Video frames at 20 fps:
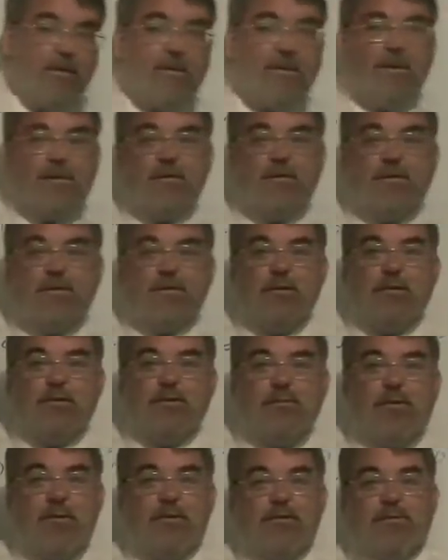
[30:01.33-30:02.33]
that the
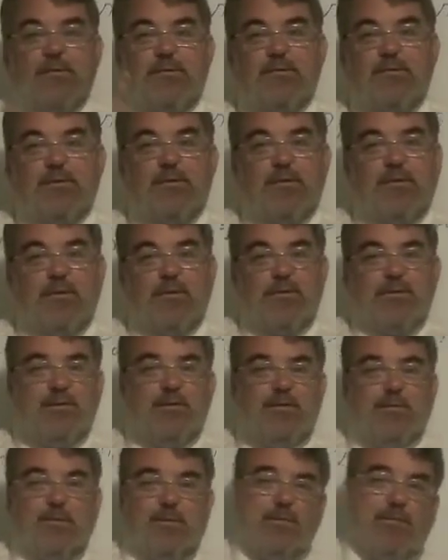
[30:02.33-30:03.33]
slope falls between
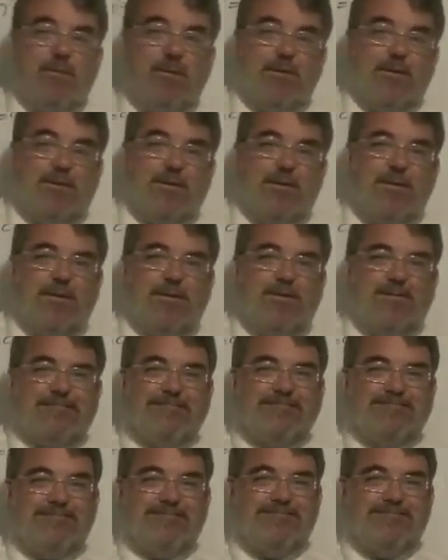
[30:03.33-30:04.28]
0.2 and 1.30.